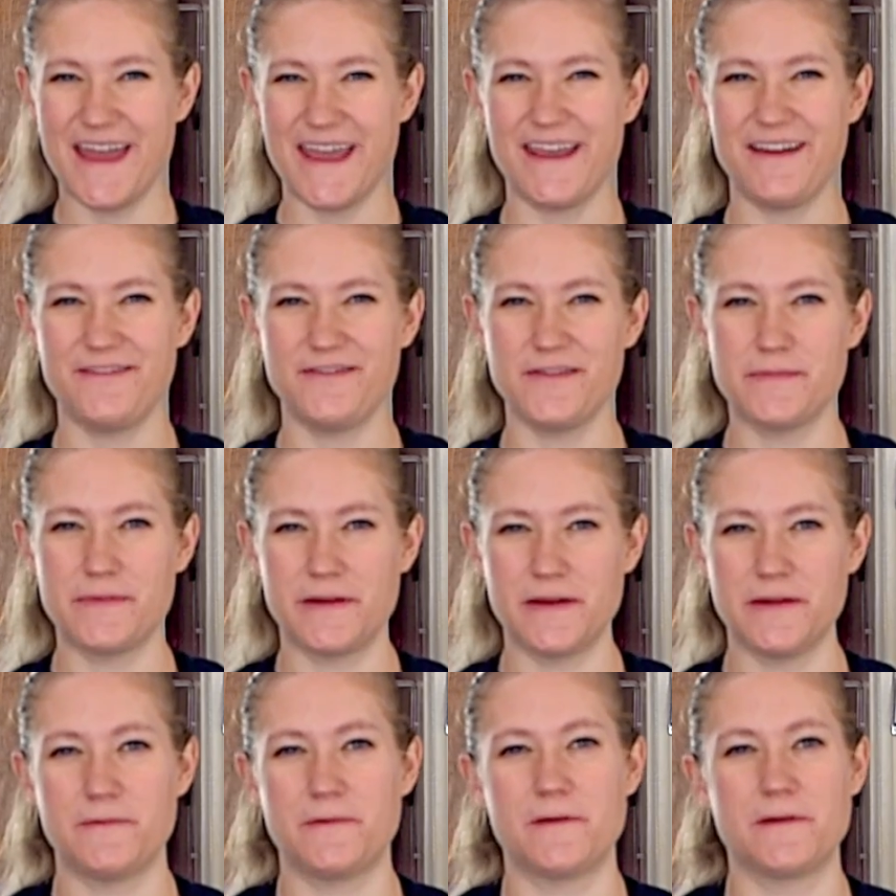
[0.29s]
Hey
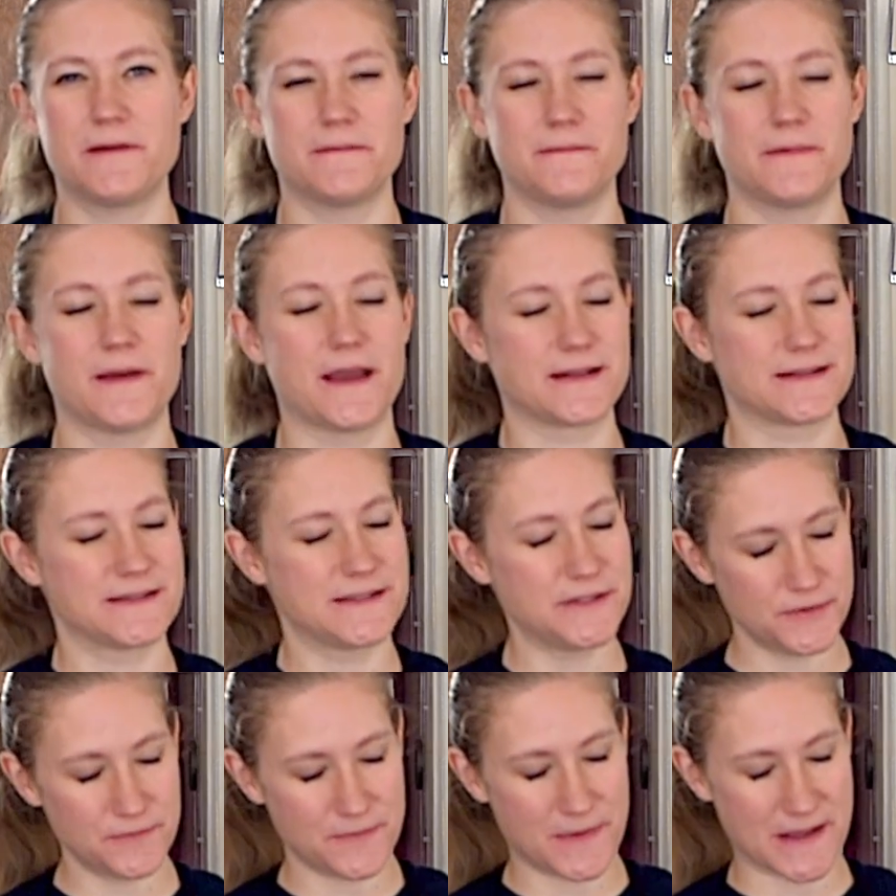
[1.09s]
everybody, welcome back
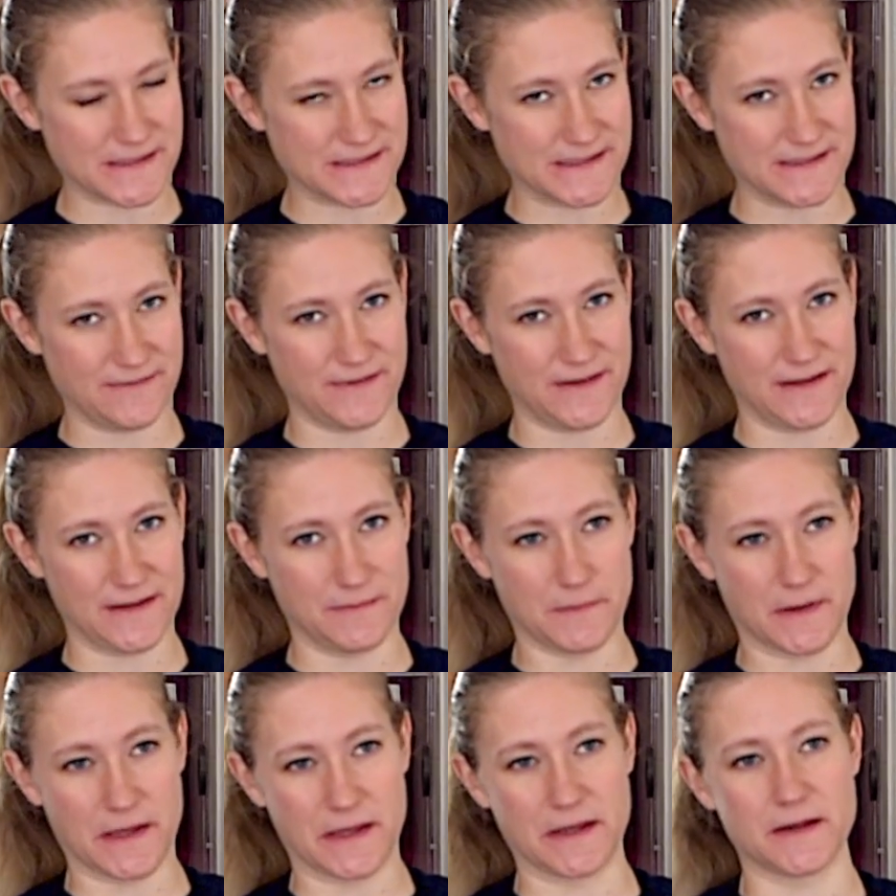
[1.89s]
to Messy Vegan
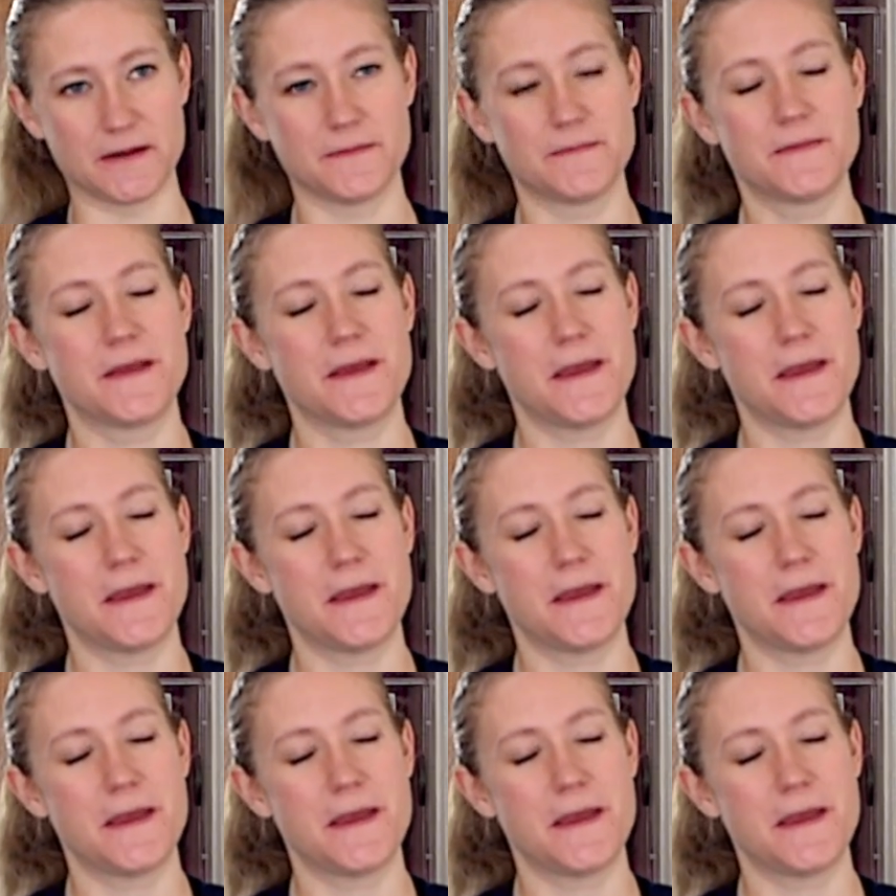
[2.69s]
Baker.